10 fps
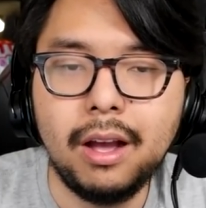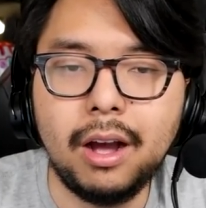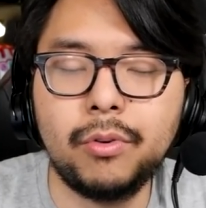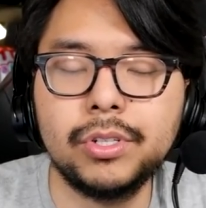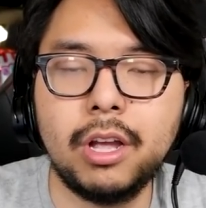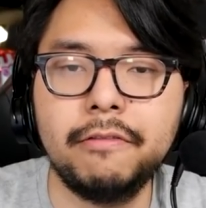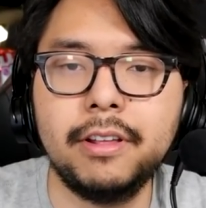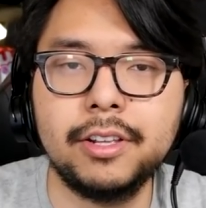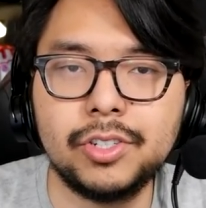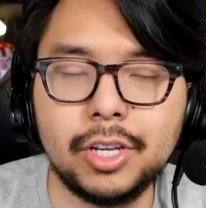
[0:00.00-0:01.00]
on
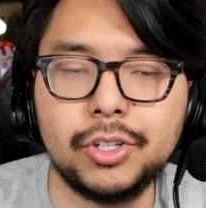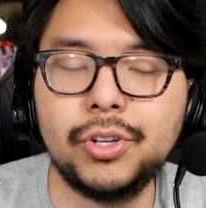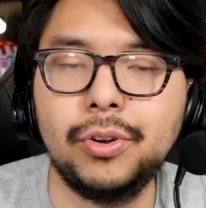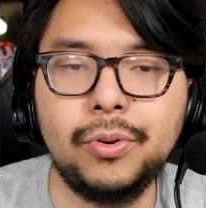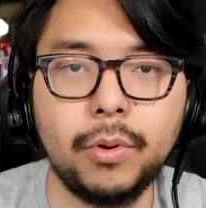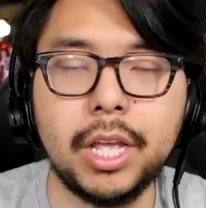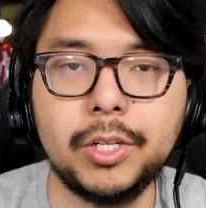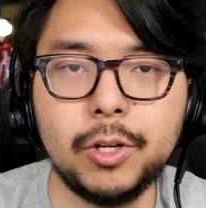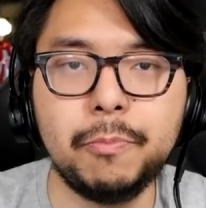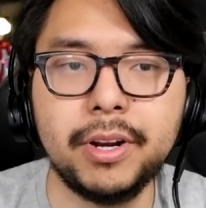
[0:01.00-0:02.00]
resolving this issue. When they
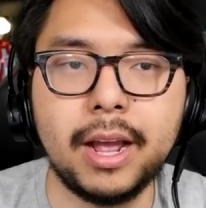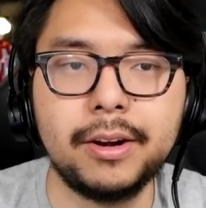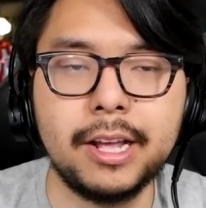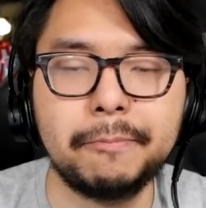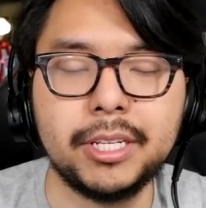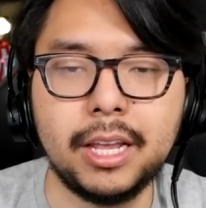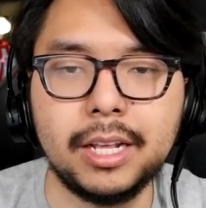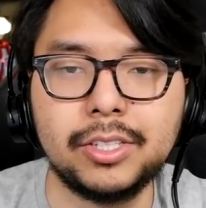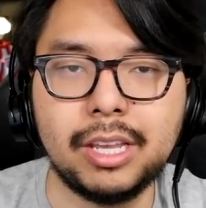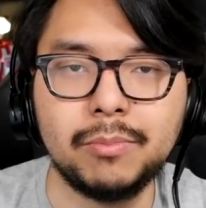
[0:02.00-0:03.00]
do put out an update,
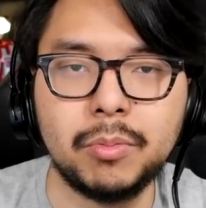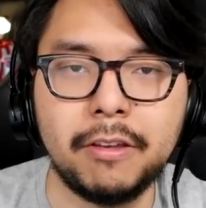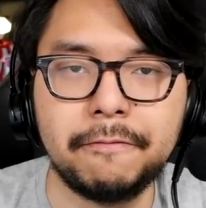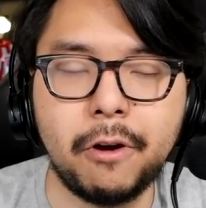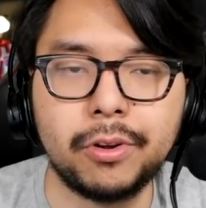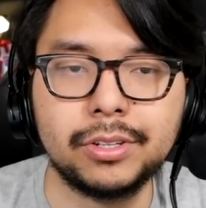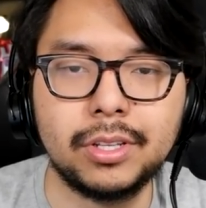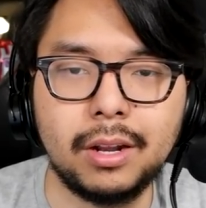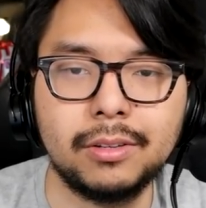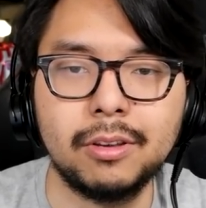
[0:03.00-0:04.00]
it seems to be focused
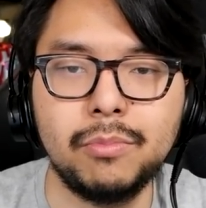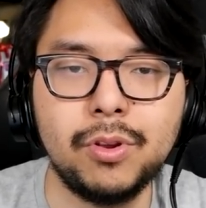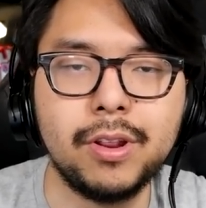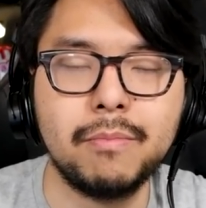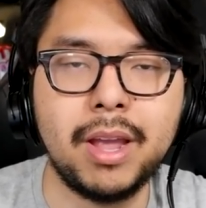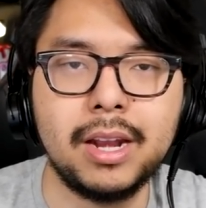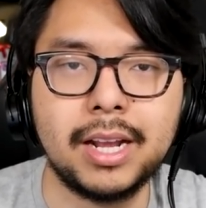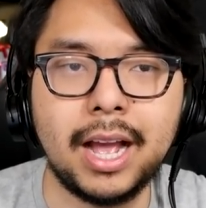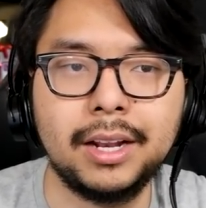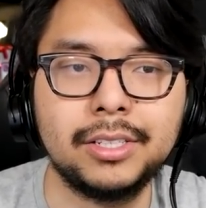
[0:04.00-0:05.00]
on community-made
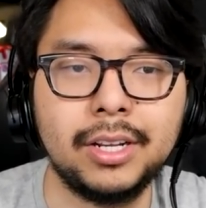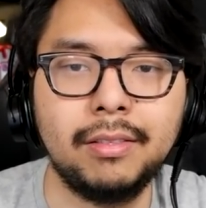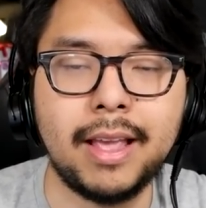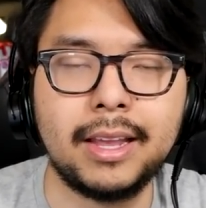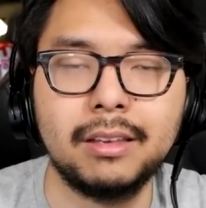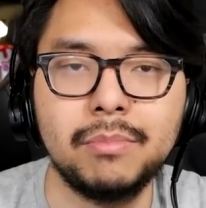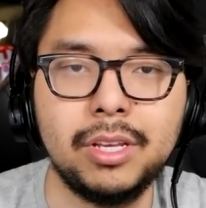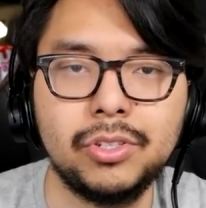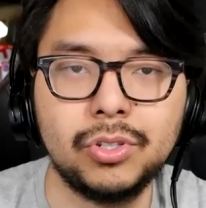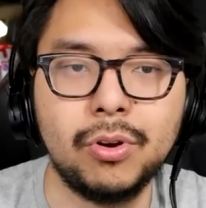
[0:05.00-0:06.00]
content that can be
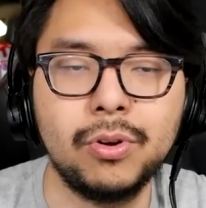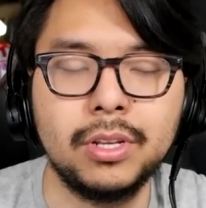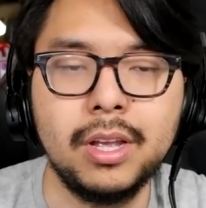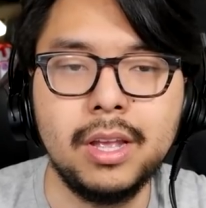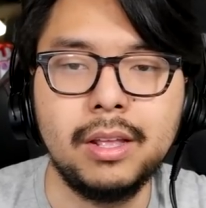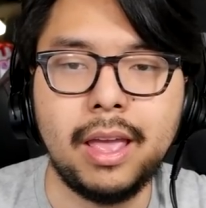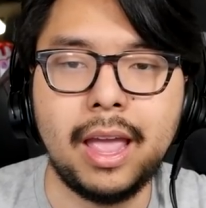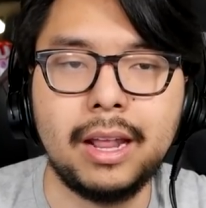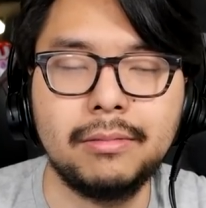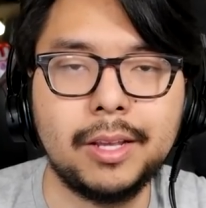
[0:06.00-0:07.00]
sold,
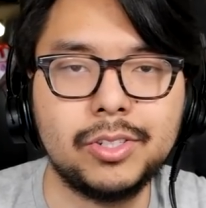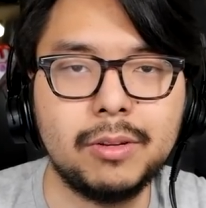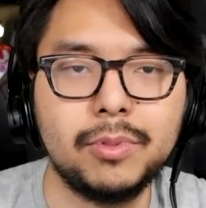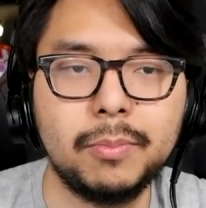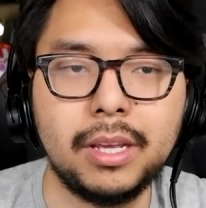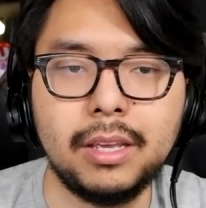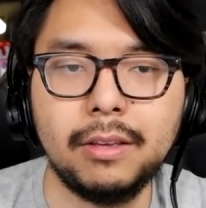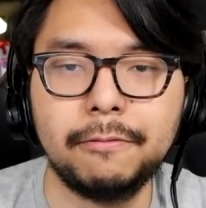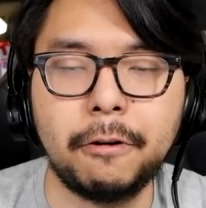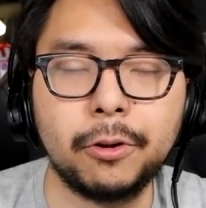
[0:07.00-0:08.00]
and they seem to
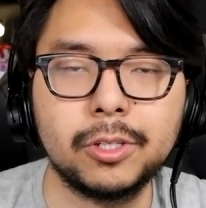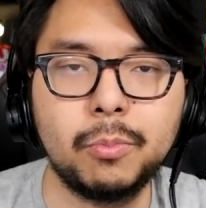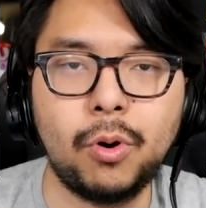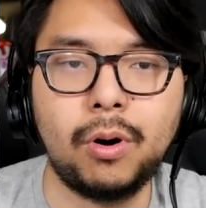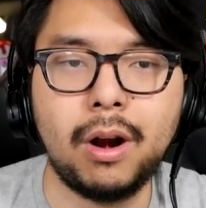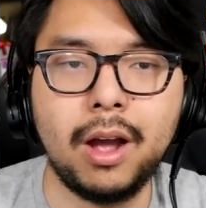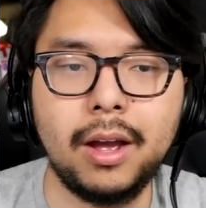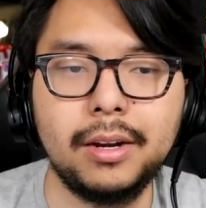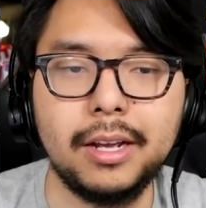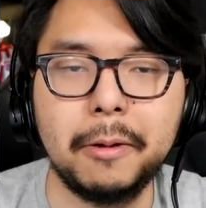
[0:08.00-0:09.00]
be focused more
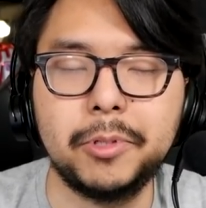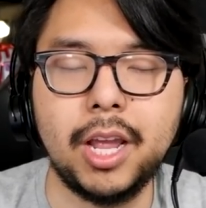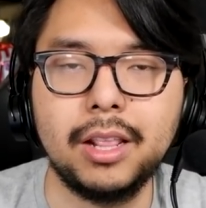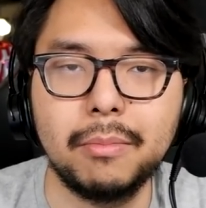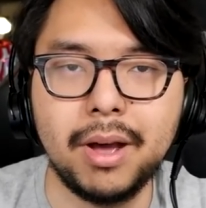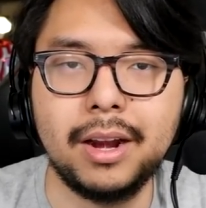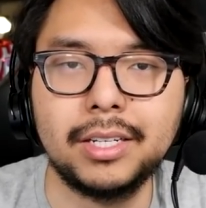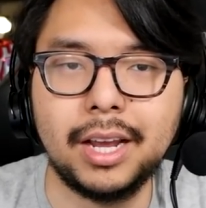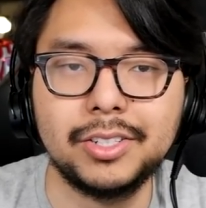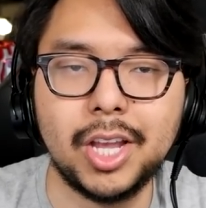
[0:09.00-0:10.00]
on updating the
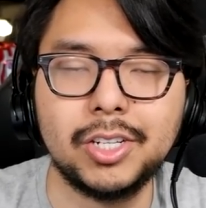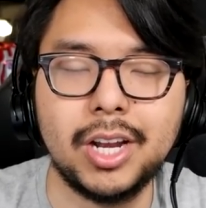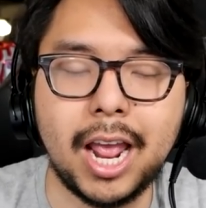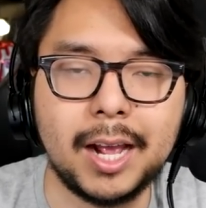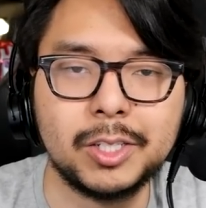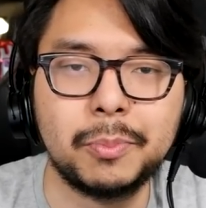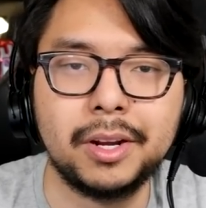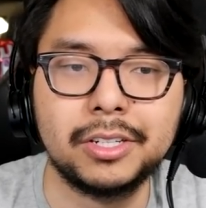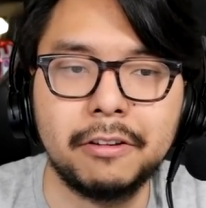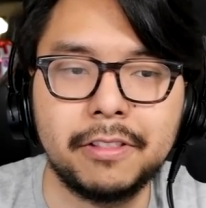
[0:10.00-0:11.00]
monetization
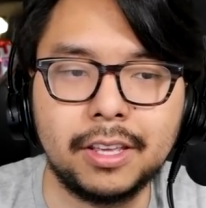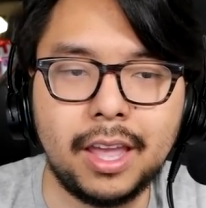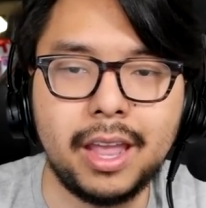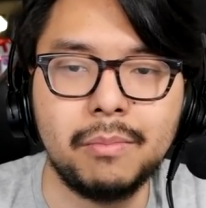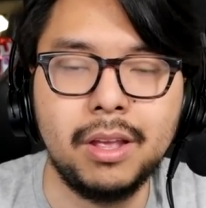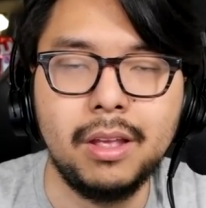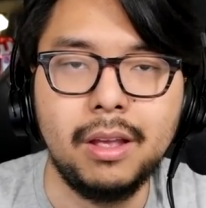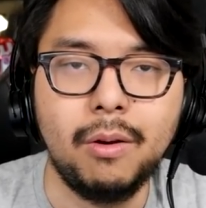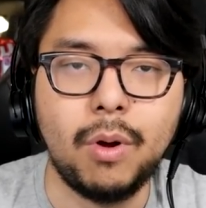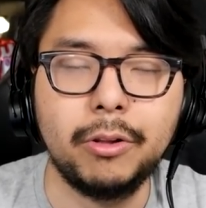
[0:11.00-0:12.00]
aspect of the game
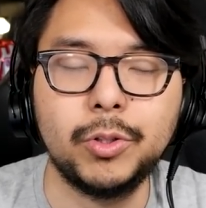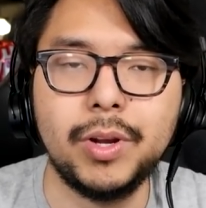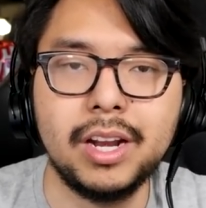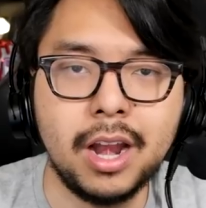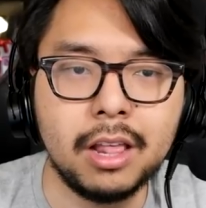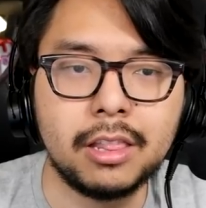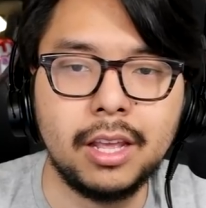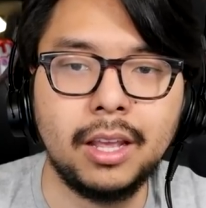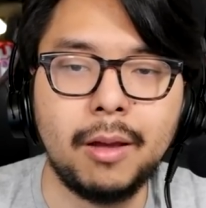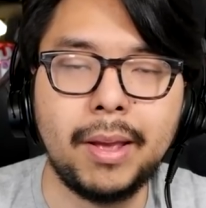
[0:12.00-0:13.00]
while doing
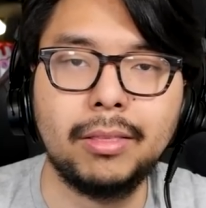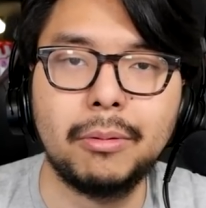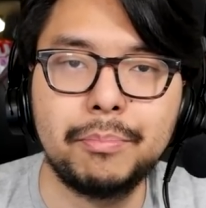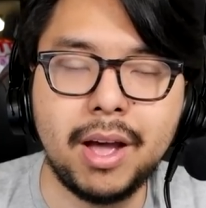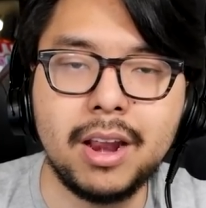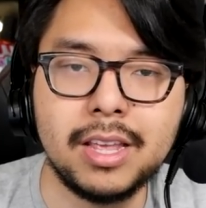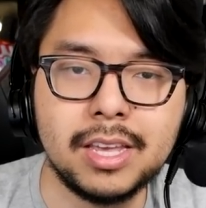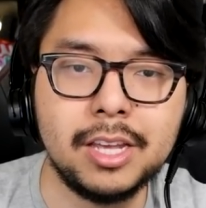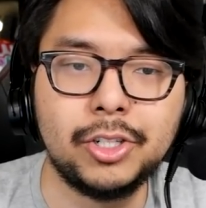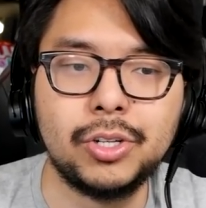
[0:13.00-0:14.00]
nothing about the botting
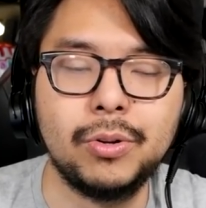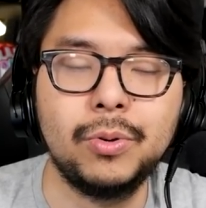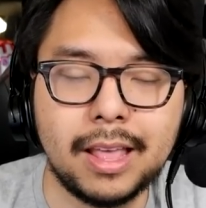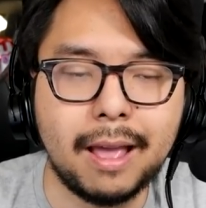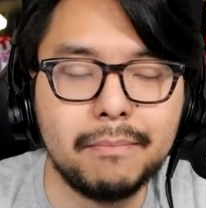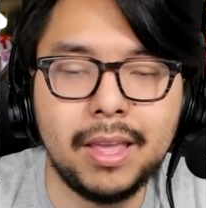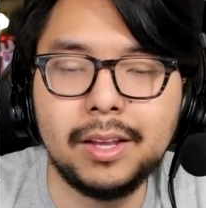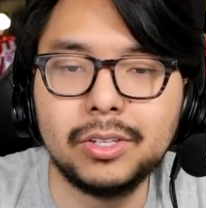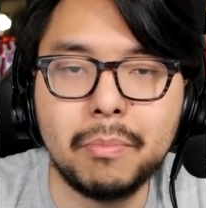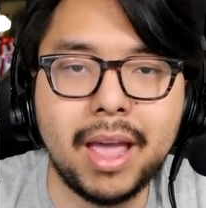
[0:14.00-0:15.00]
issue that
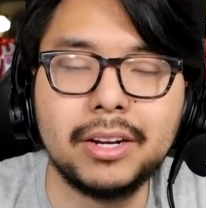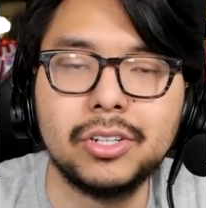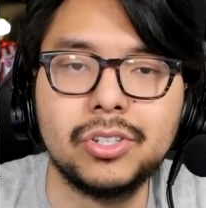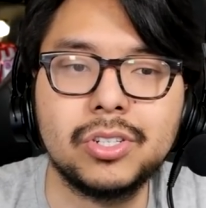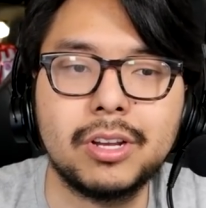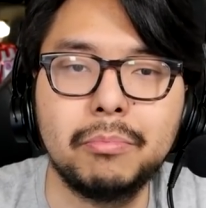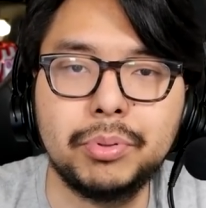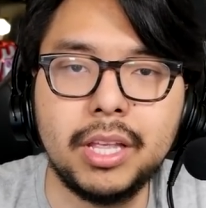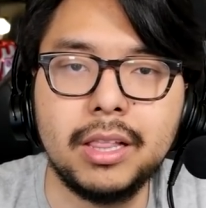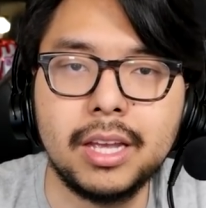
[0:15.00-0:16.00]
makes matches as
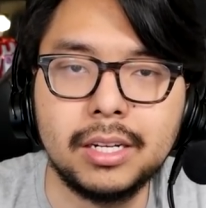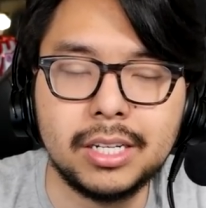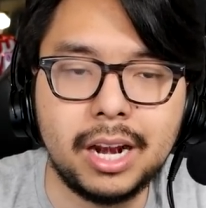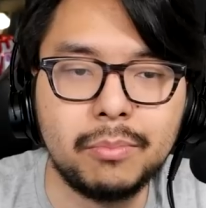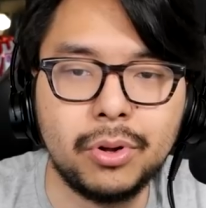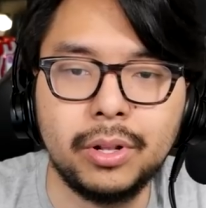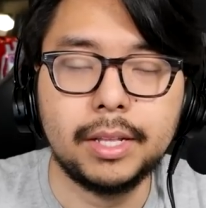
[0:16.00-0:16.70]
completely untenable.